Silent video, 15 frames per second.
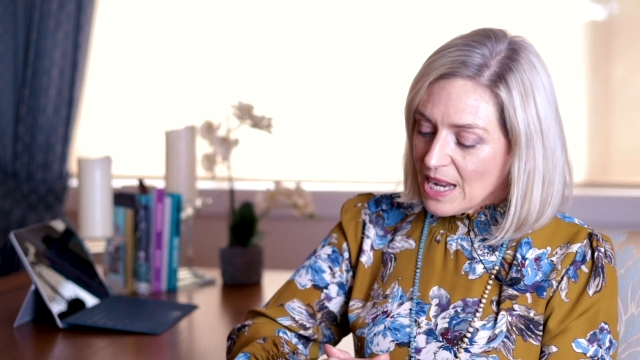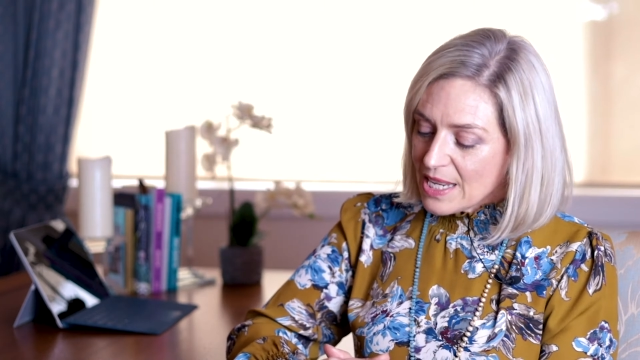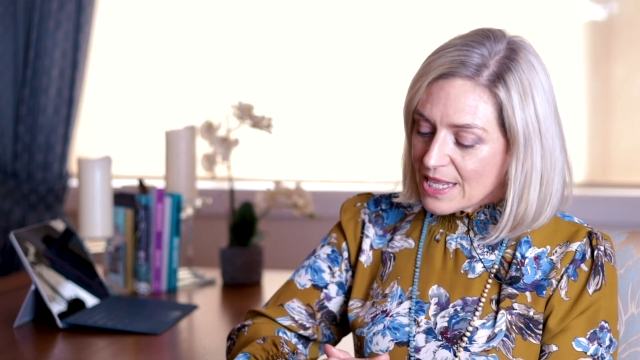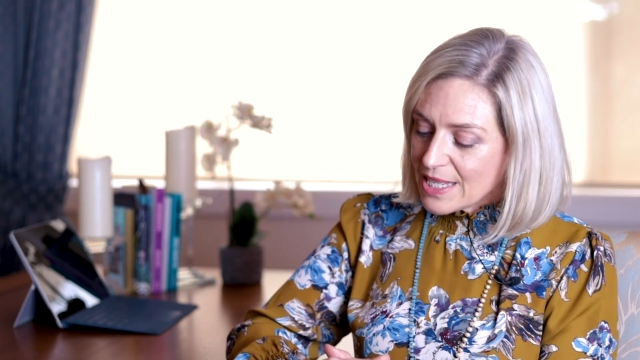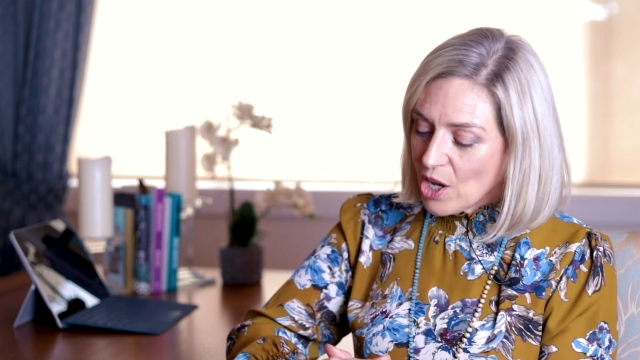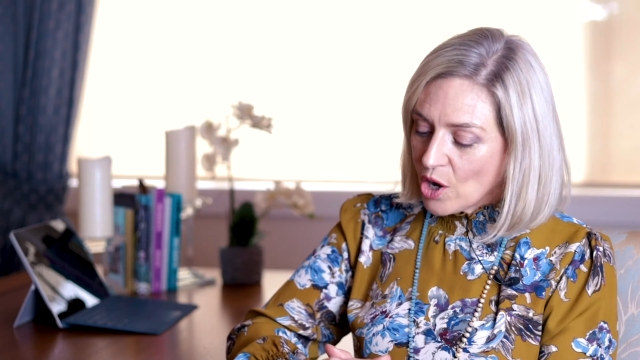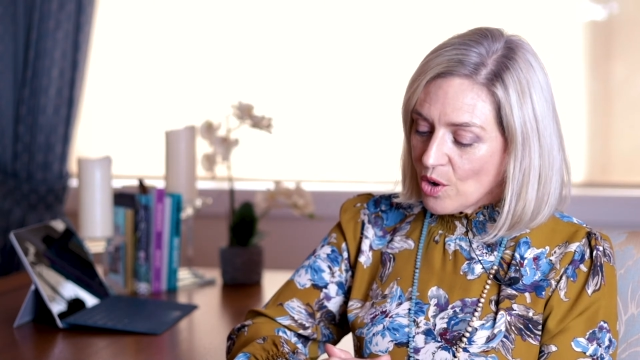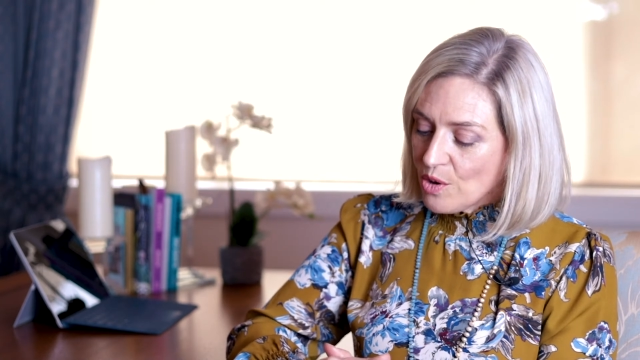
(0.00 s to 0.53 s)

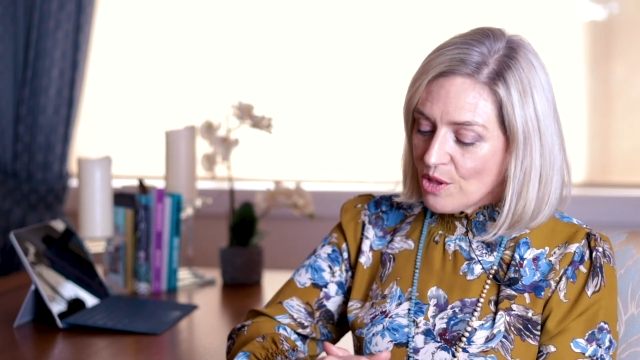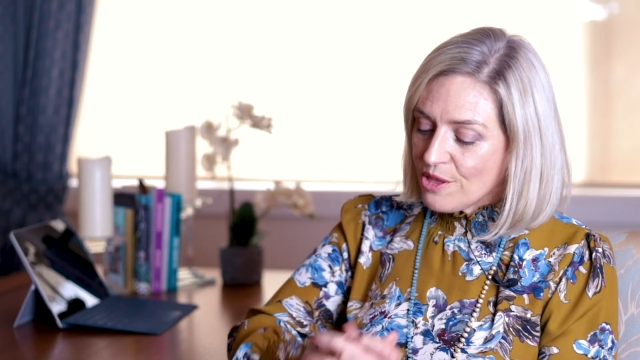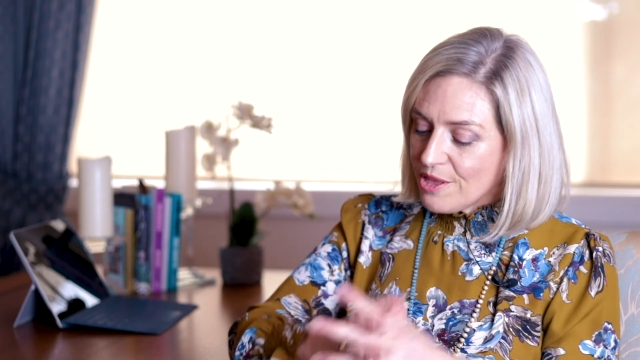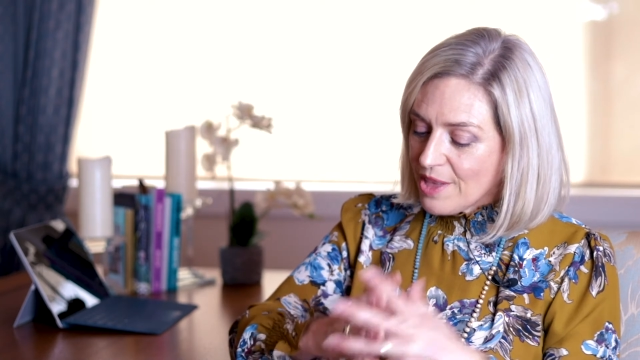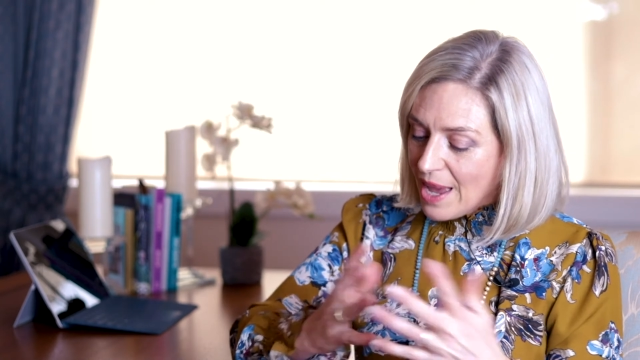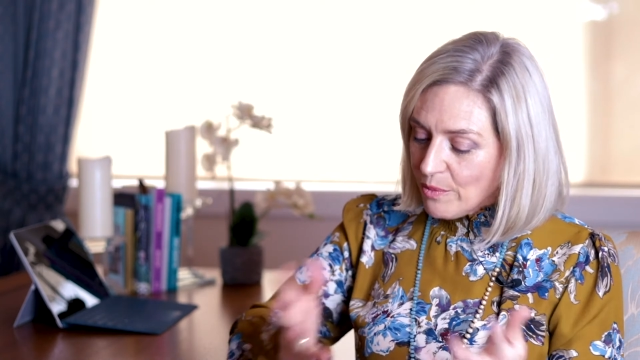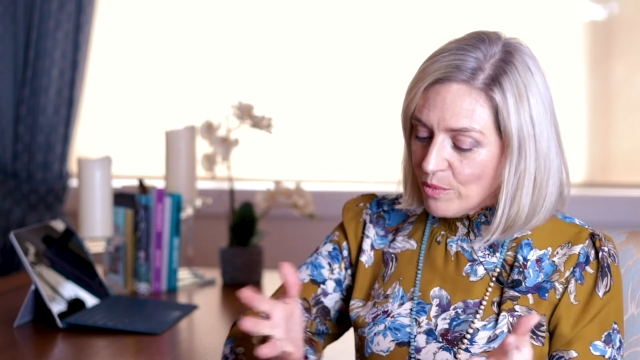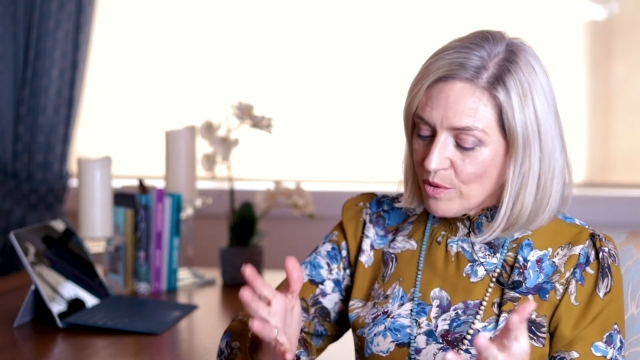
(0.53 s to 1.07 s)
So
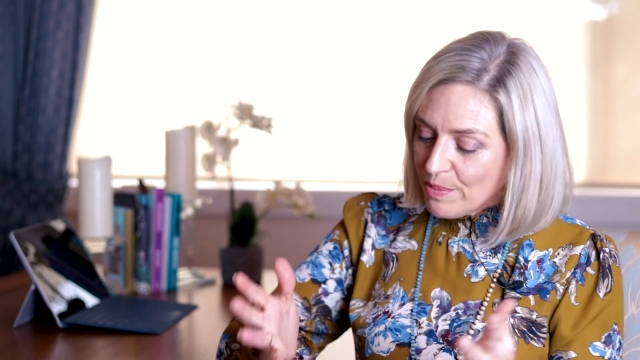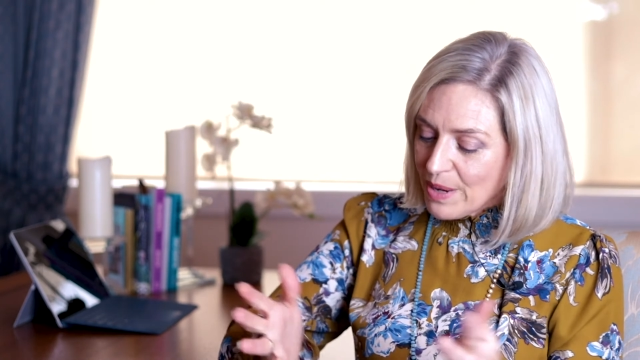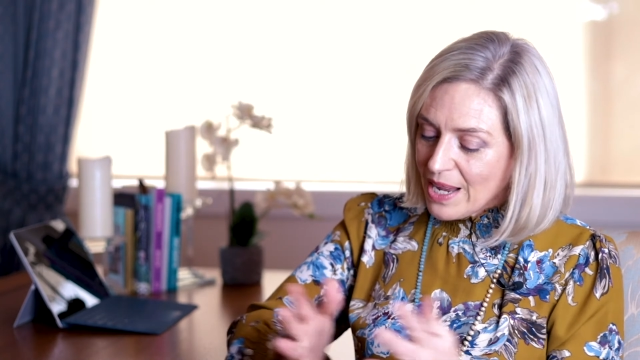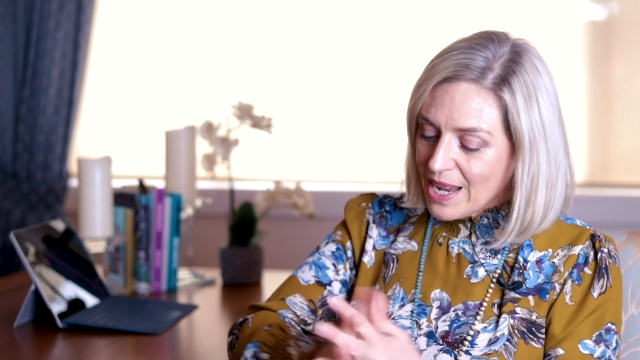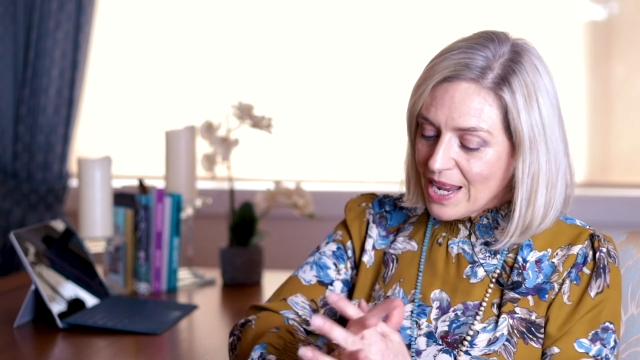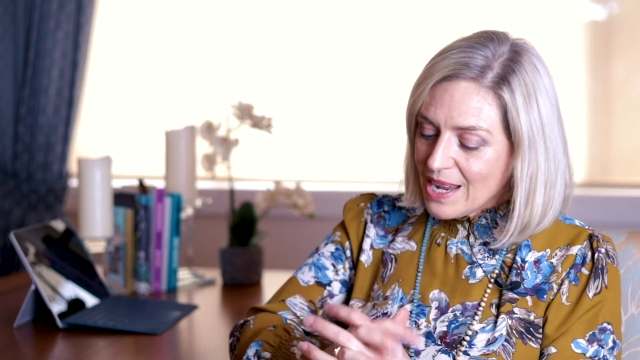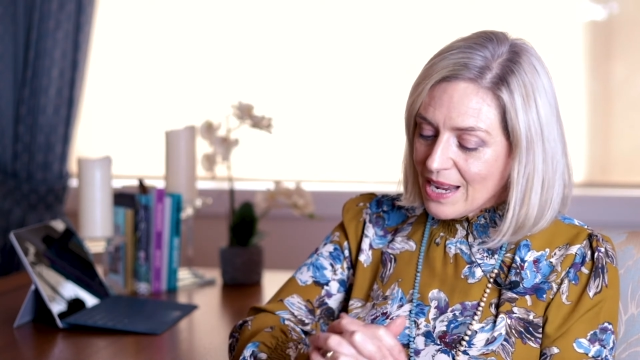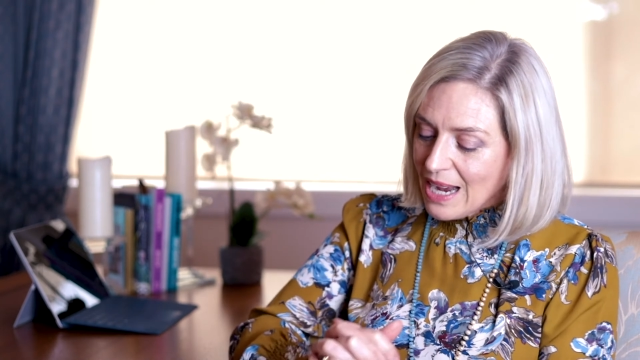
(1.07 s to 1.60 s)
that would
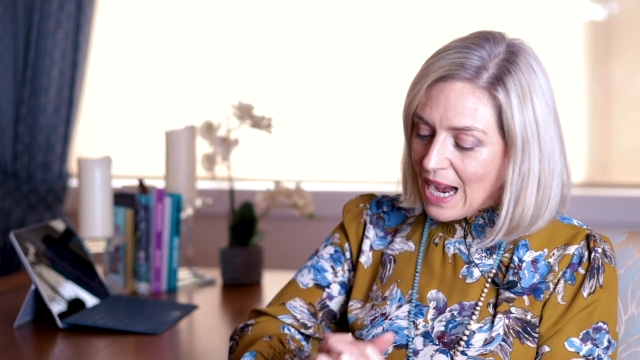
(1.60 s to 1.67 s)
be,